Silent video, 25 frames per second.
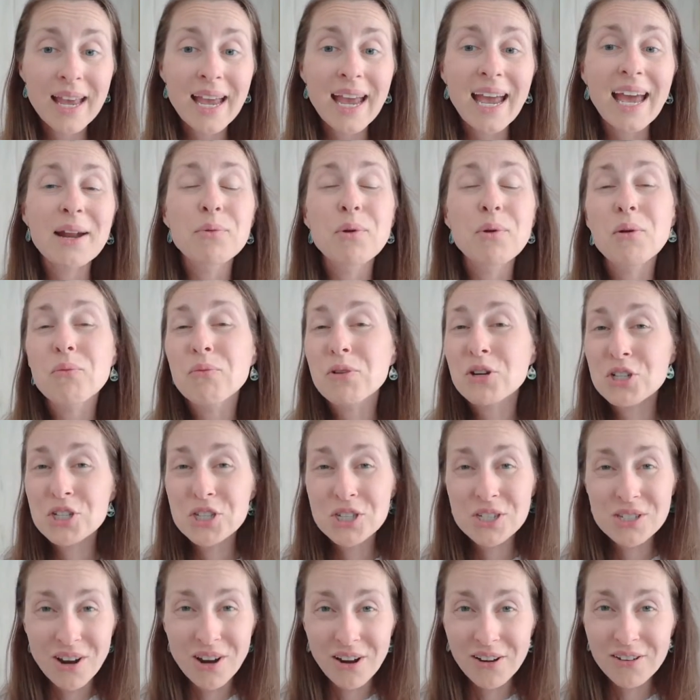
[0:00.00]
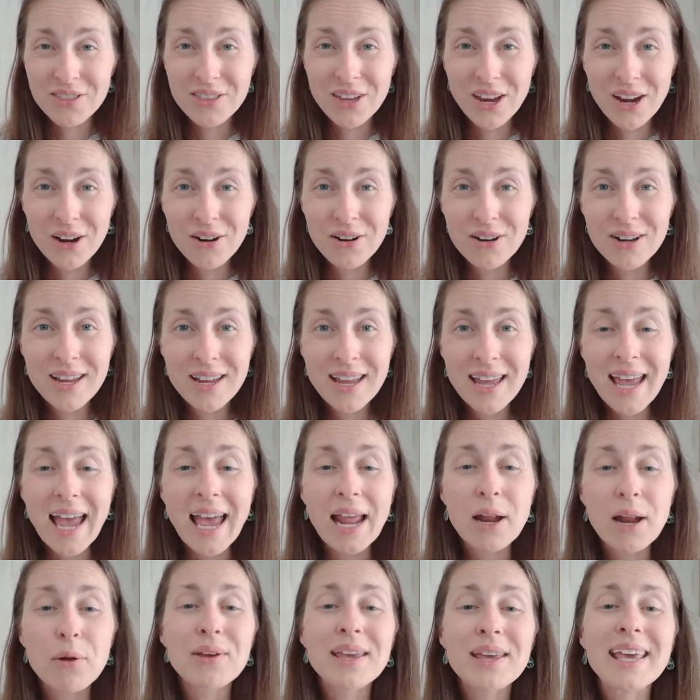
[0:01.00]
And when we're stuck there
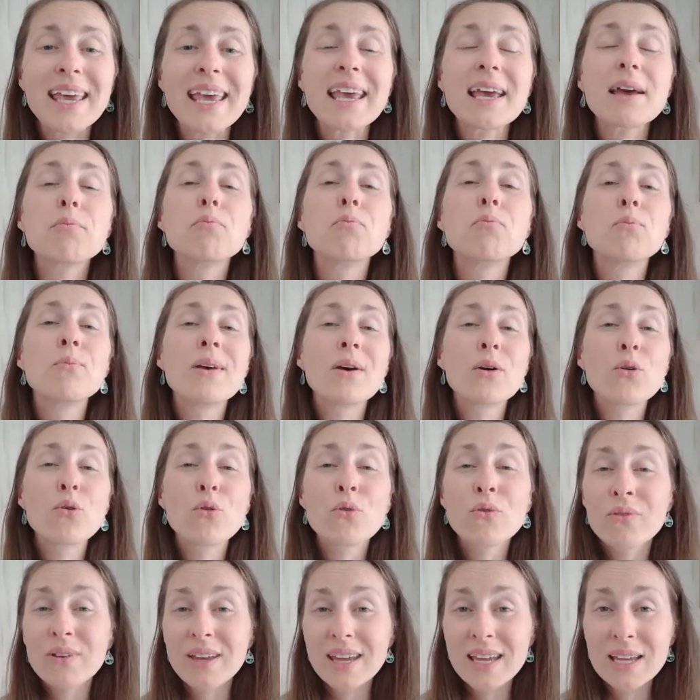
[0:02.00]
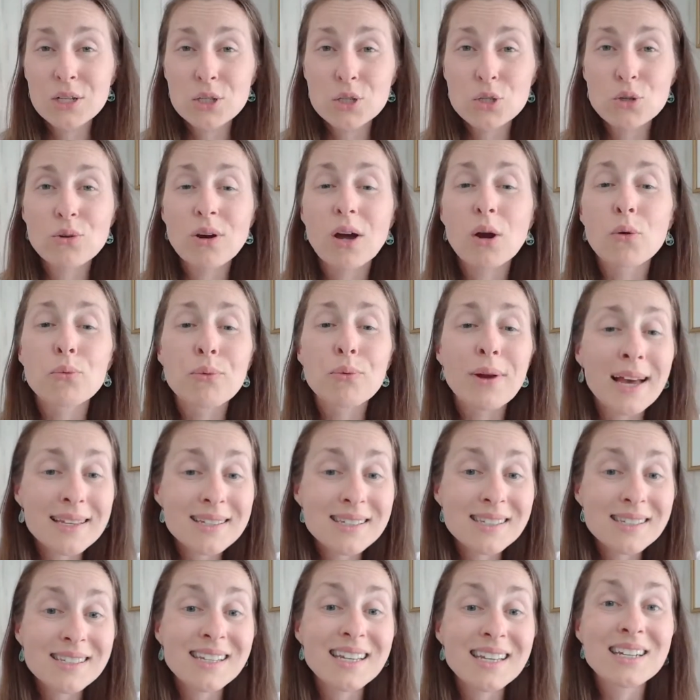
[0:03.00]
and we can't move into a
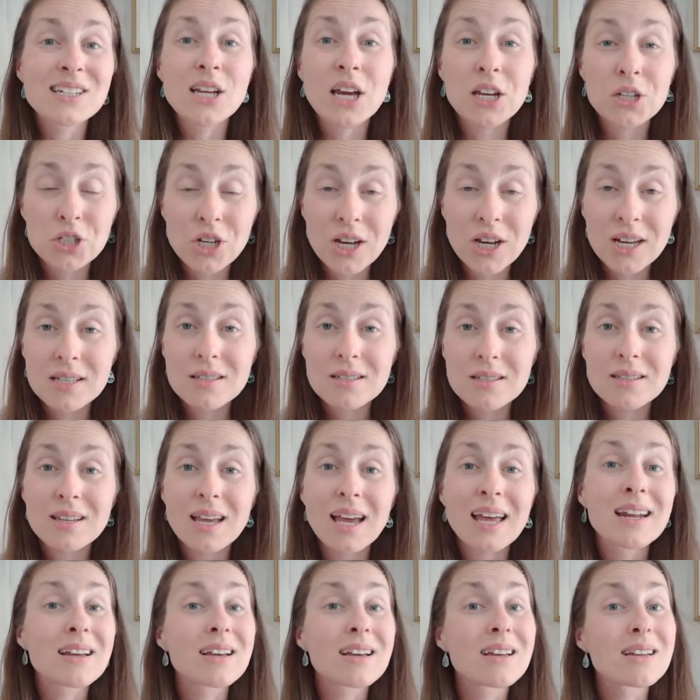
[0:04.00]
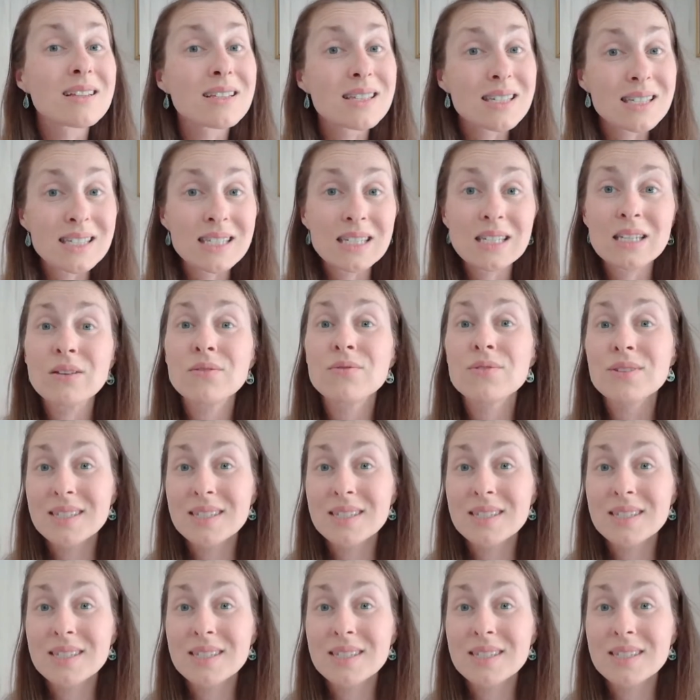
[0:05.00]
rest and digest and conceive